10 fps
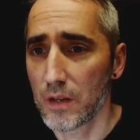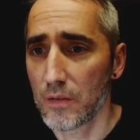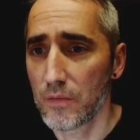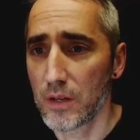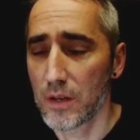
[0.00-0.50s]

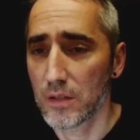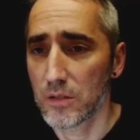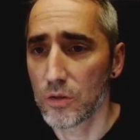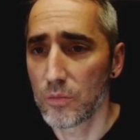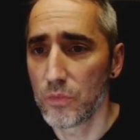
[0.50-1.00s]
we got
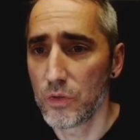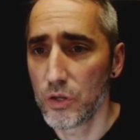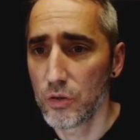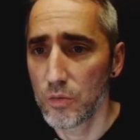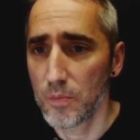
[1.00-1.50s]
some
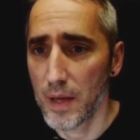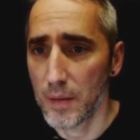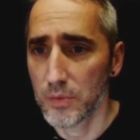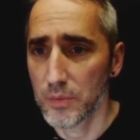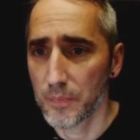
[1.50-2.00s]
new maps,